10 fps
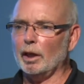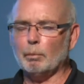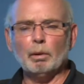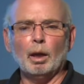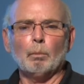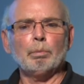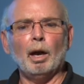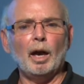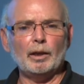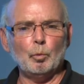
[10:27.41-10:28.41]
a
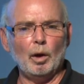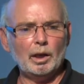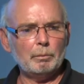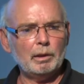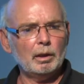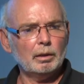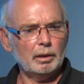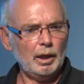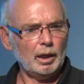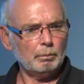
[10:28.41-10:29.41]
Potawatomi
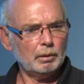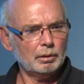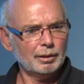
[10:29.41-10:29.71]
name